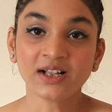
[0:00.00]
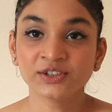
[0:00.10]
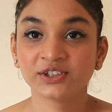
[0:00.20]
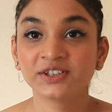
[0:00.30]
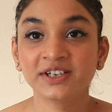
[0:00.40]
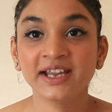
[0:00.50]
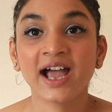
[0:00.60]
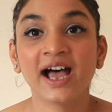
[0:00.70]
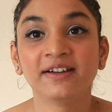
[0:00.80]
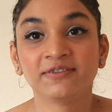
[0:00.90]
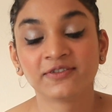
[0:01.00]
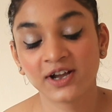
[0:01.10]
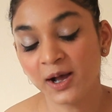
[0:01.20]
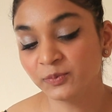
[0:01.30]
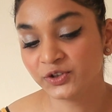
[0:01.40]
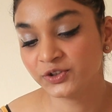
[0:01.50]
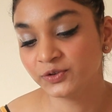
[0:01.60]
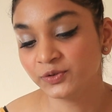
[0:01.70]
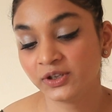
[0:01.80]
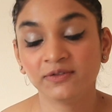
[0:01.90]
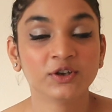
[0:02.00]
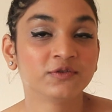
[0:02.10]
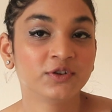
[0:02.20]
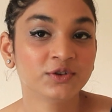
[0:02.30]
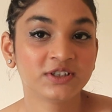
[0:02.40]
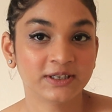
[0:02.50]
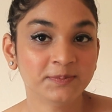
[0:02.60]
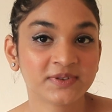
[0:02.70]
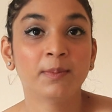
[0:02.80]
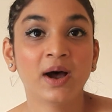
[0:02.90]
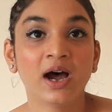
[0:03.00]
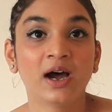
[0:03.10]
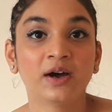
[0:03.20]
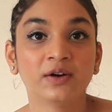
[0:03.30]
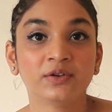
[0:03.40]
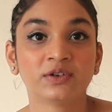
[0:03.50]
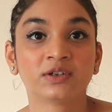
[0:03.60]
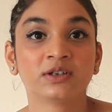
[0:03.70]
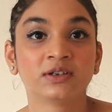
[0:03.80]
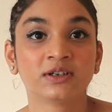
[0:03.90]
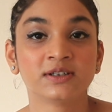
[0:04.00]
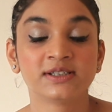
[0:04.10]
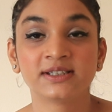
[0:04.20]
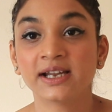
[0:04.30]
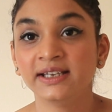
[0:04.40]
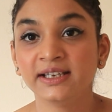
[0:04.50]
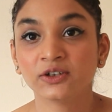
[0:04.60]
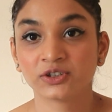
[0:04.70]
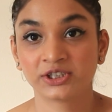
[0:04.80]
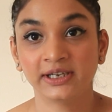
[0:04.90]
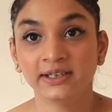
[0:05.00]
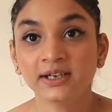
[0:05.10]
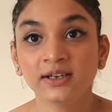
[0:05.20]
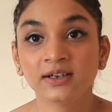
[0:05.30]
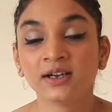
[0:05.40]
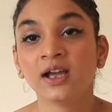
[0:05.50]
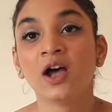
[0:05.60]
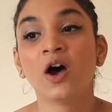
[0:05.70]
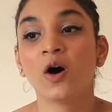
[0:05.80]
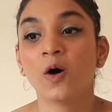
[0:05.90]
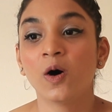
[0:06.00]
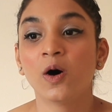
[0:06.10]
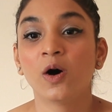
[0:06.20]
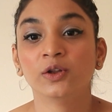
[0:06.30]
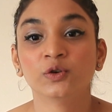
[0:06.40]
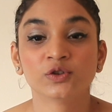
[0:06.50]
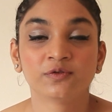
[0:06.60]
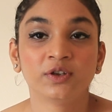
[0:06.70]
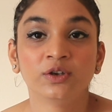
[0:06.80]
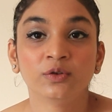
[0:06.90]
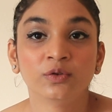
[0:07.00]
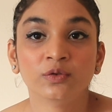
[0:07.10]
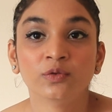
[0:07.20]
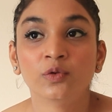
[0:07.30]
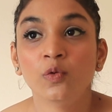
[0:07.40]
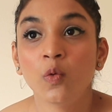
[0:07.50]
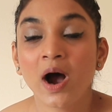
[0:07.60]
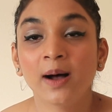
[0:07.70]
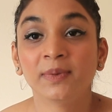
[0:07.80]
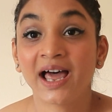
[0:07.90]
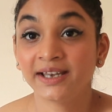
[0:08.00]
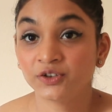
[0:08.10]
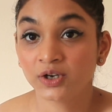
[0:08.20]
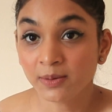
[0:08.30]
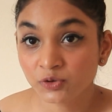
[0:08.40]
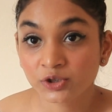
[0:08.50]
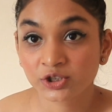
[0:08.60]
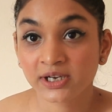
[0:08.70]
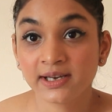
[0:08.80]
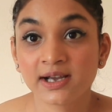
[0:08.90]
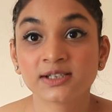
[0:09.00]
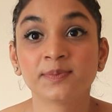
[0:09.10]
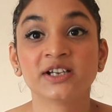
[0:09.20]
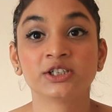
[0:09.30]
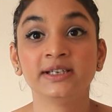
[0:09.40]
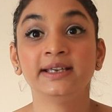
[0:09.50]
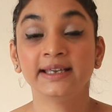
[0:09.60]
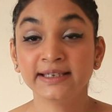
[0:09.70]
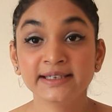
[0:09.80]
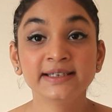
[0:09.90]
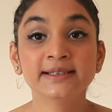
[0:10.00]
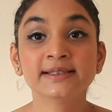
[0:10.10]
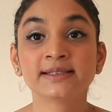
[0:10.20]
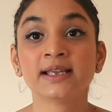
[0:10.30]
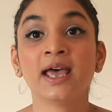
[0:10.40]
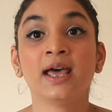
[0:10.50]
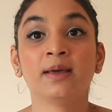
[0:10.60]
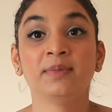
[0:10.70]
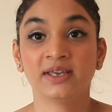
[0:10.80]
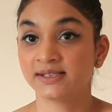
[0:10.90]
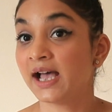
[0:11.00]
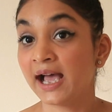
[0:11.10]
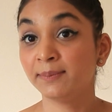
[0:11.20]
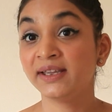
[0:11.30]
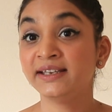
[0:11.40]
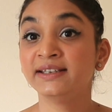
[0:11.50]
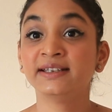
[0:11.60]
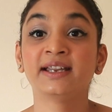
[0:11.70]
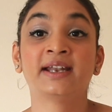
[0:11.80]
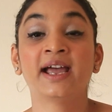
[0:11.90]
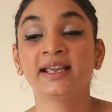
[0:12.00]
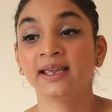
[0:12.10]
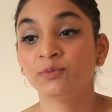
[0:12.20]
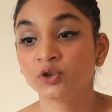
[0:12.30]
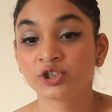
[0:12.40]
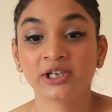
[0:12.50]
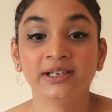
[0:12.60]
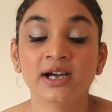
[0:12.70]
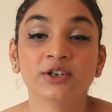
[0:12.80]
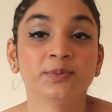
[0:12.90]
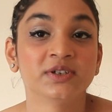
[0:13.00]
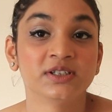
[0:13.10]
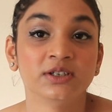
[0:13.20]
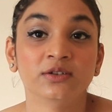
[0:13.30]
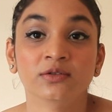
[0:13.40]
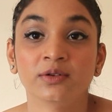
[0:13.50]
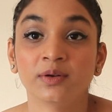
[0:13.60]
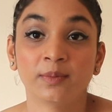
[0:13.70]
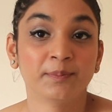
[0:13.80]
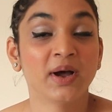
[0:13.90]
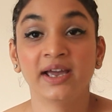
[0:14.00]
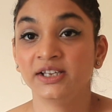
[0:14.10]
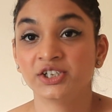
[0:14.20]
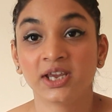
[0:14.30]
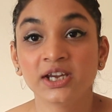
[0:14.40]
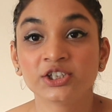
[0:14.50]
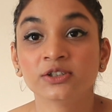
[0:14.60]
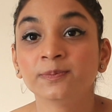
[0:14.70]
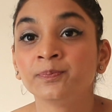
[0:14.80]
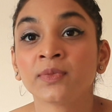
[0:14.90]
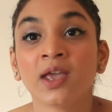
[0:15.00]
So today I've come to give you a few tips about studying in Australia, or those of you who are planning to come to Australia, especially Indians, because I'm Indian and I came to Australia to pursue my education.